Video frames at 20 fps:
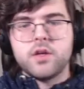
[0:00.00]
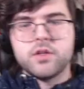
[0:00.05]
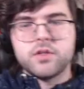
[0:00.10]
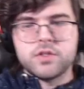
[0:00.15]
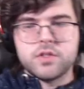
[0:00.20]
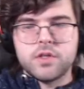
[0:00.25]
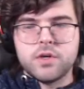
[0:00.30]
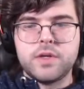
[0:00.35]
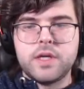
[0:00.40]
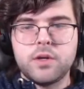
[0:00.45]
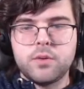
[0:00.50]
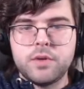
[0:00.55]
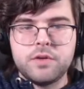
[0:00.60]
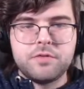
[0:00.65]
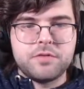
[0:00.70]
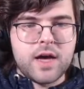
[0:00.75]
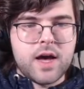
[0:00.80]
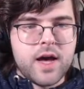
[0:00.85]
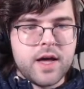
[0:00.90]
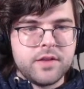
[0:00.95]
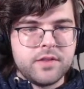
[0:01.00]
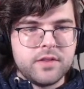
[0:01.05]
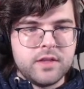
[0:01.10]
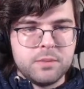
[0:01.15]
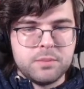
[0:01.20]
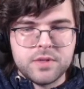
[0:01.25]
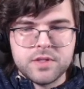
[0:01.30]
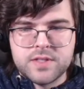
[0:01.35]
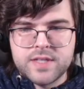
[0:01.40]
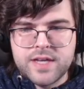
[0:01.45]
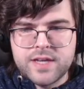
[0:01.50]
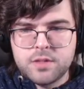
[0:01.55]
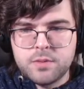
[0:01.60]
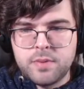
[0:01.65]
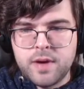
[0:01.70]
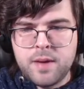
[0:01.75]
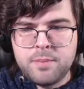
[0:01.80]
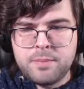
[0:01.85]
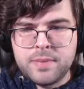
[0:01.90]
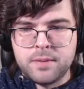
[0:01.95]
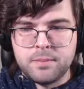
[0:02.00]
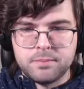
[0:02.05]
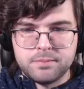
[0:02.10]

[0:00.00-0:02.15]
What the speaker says: So here we've got the Possessed Puppet.